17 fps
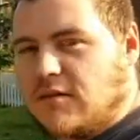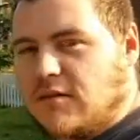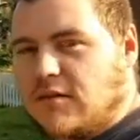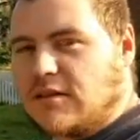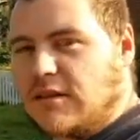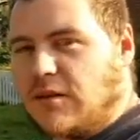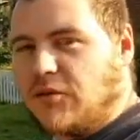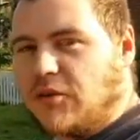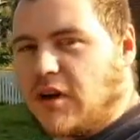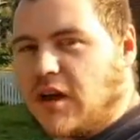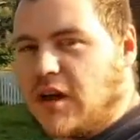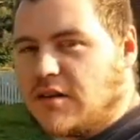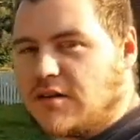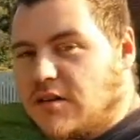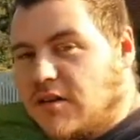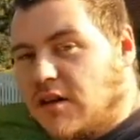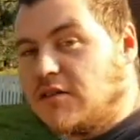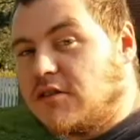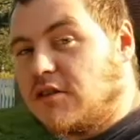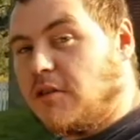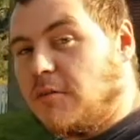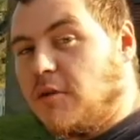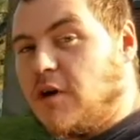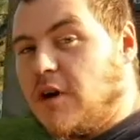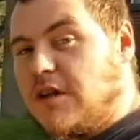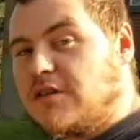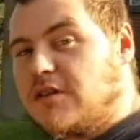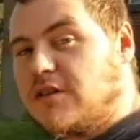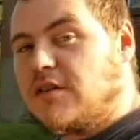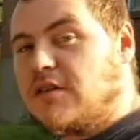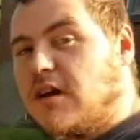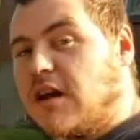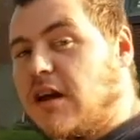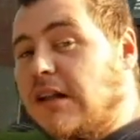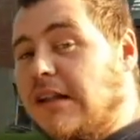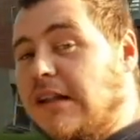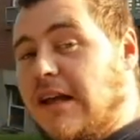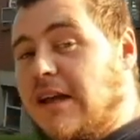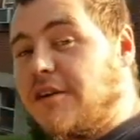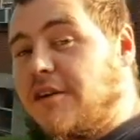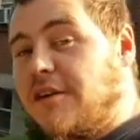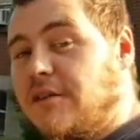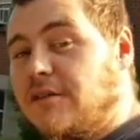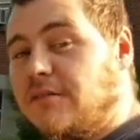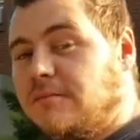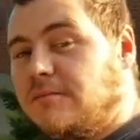except for it has a turbo engine and leather.